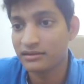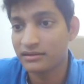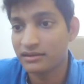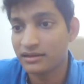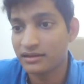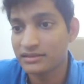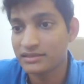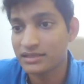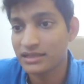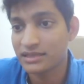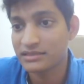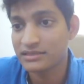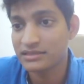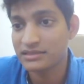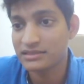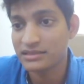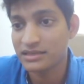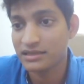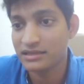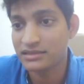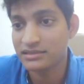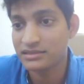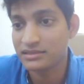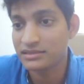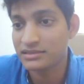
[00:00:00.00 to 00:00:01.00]
transaction
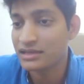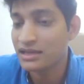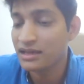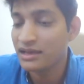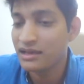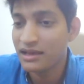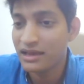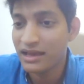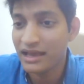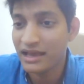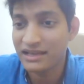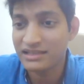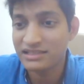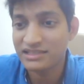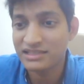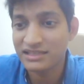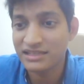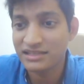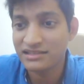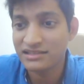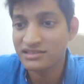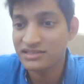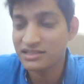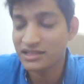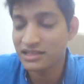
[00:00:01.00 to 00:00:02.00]
charges,
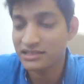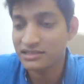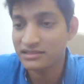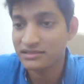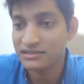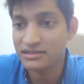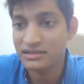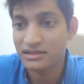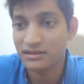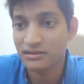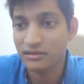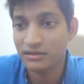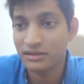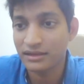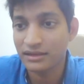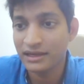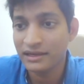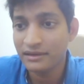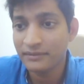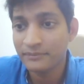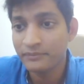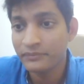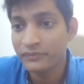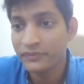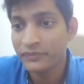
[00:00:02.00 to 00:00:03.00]
exchange charges, and all
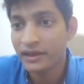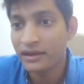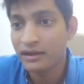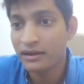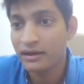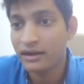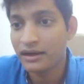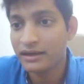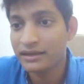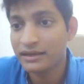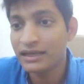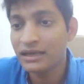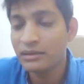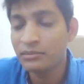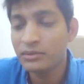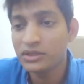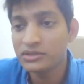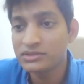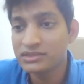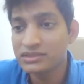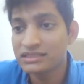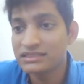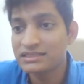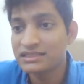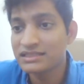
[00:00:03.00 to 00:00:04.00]
that. Till
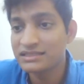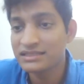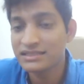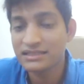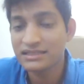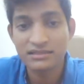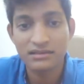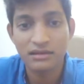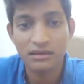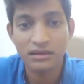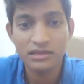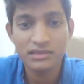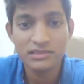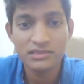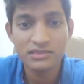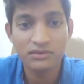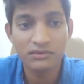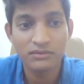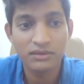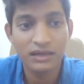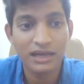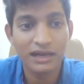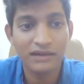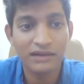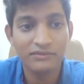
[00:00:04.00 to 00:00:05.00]
about 66 lots,
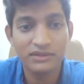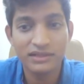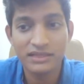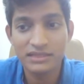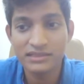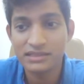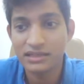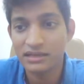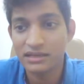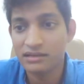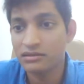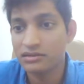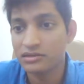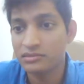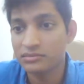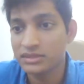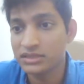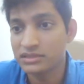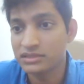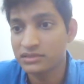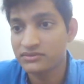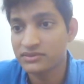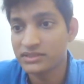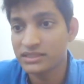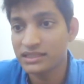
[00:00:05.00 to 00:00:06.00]
you will have
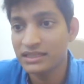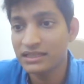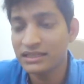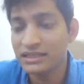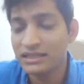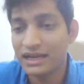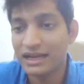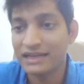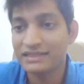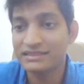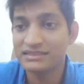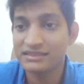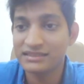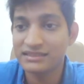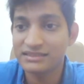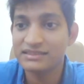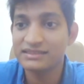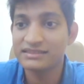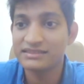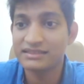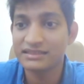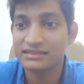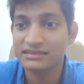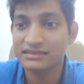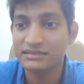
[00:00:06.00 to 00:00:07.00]
diseconomies of scale. At
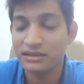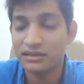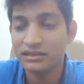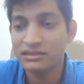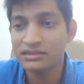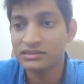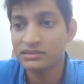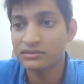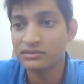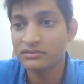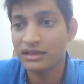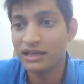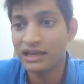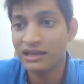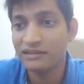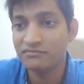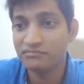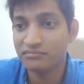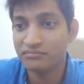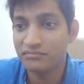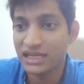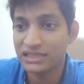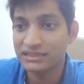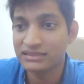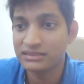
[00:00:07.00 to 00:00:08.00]
66 lots, you will have
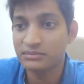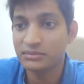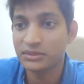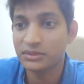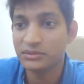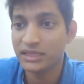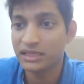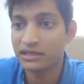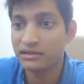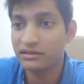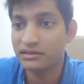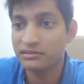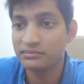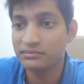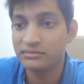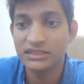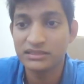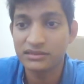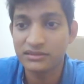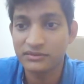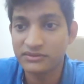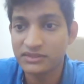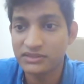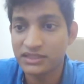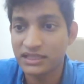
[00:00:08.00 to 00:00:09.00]
maximum
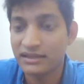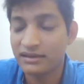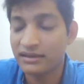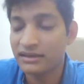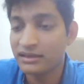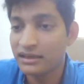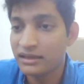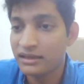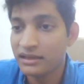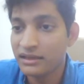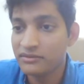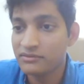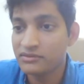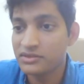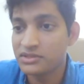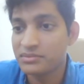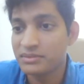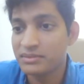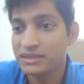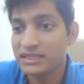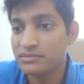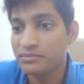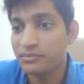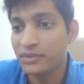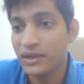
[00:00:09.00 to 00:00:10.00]
economies of scale, which
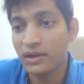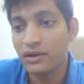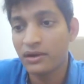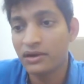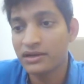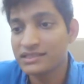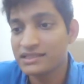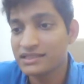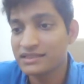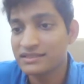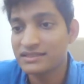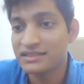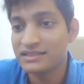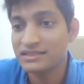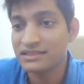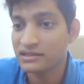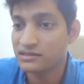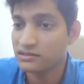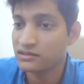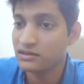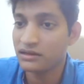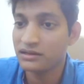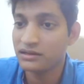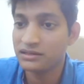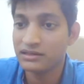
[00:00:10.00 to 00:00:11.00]
means beyond
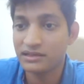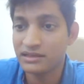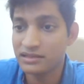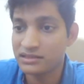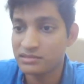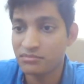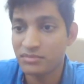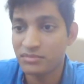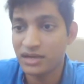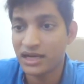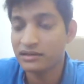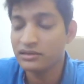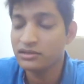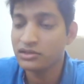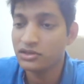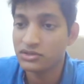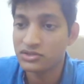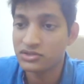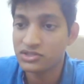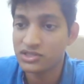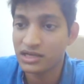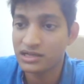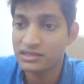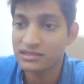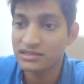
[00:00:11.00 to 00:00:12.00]
66 lot, doesn't matter.
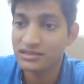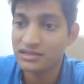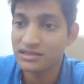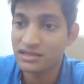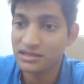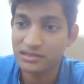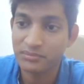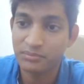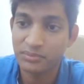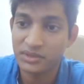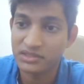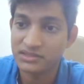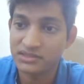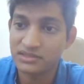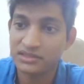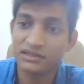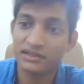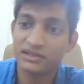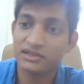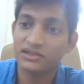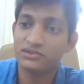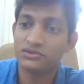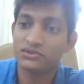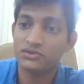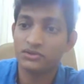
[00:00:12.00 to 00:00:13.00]
Your charges as a
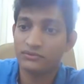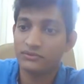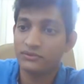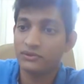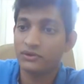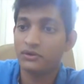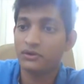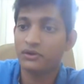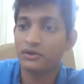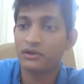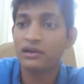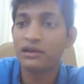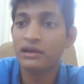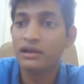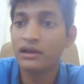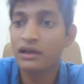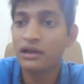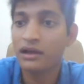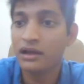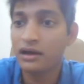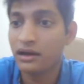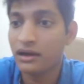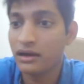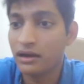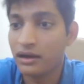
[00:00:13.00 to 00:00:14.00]
percentage of your
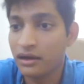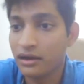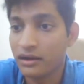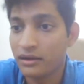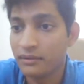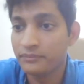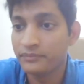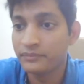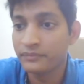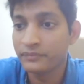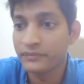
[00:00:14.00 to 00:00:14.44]
uh,